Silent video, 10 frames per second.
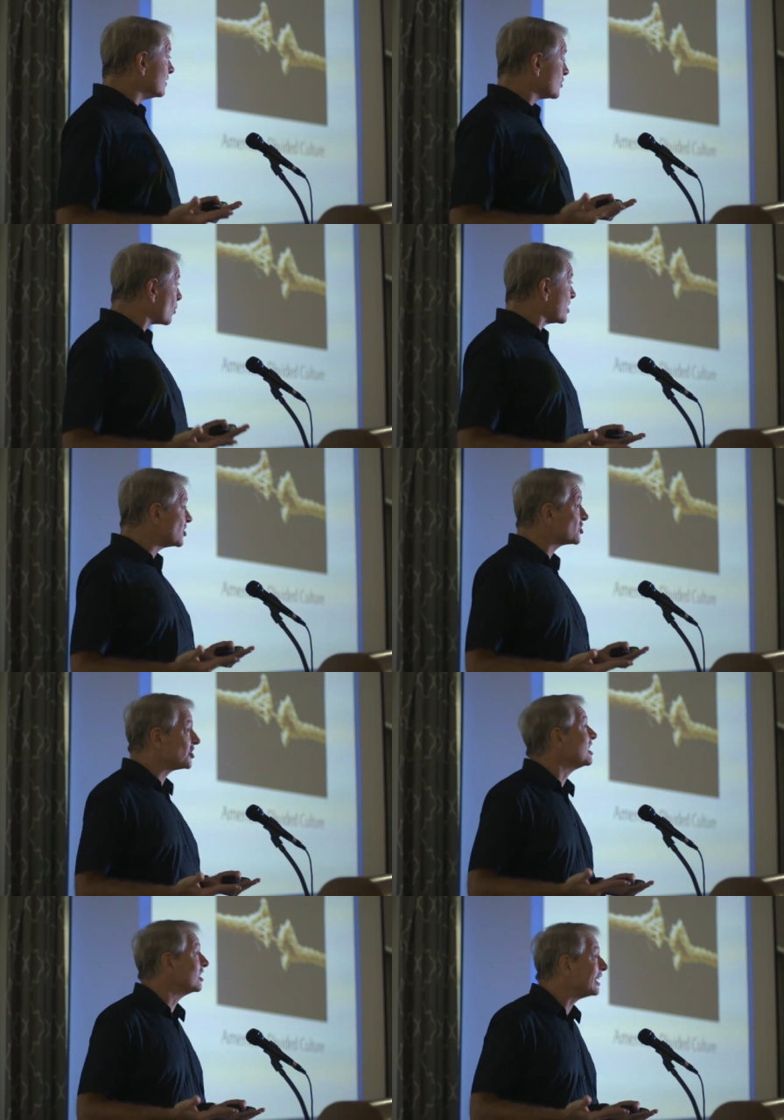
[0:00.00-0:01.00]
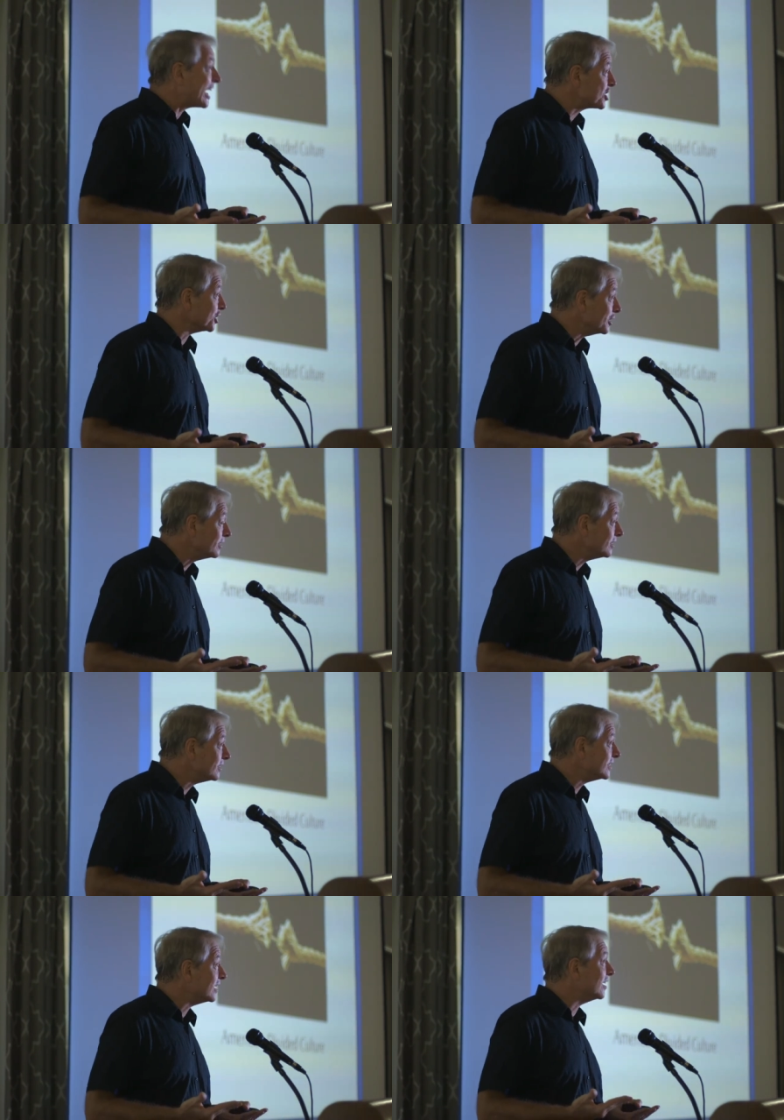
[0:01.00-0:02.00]
the 2016 election,
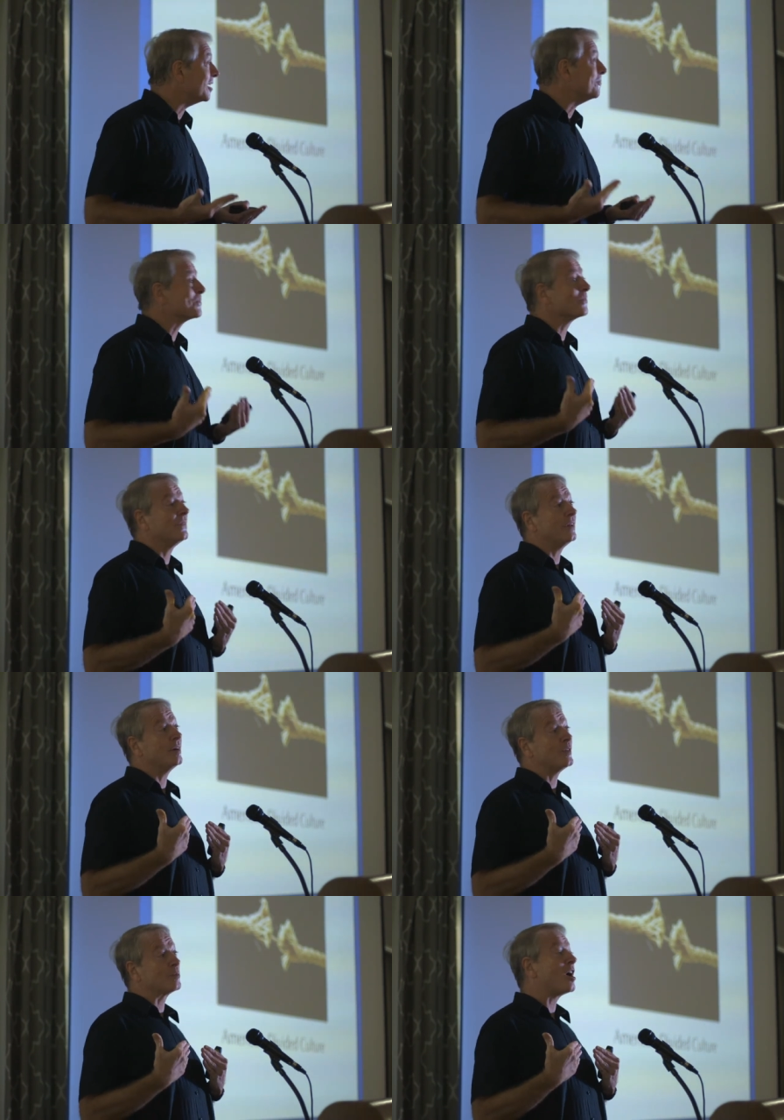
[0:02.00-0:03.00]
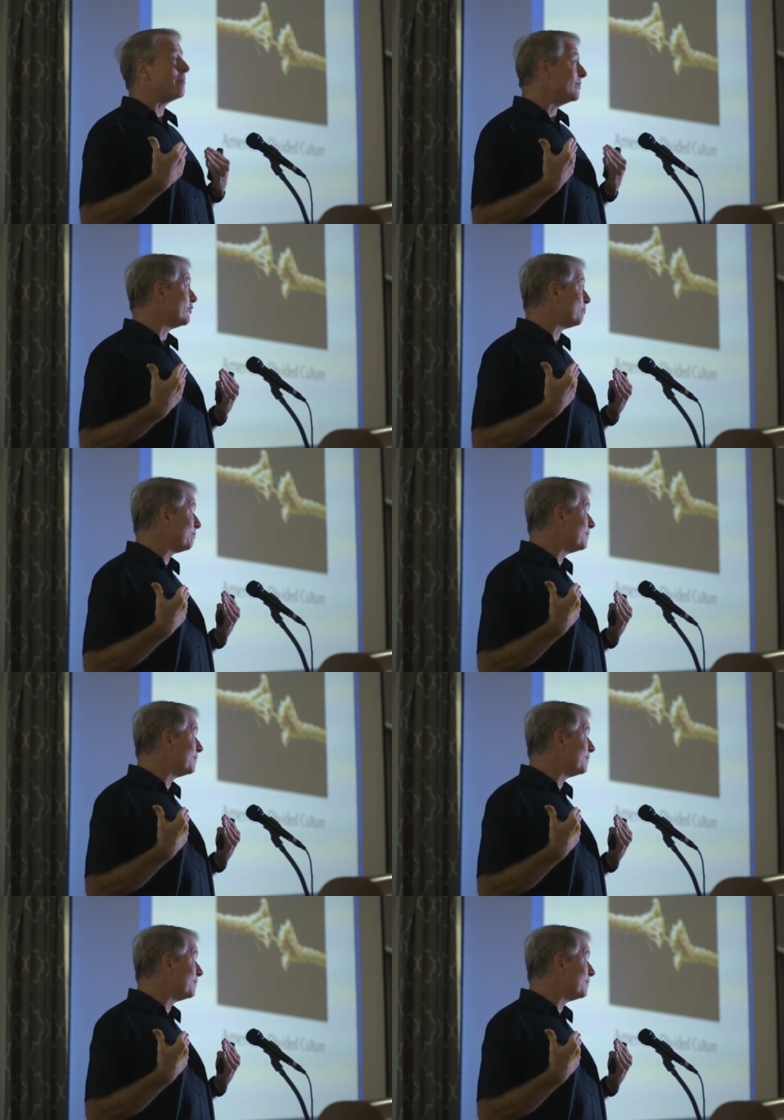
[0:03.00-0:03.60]
um, the, the problem of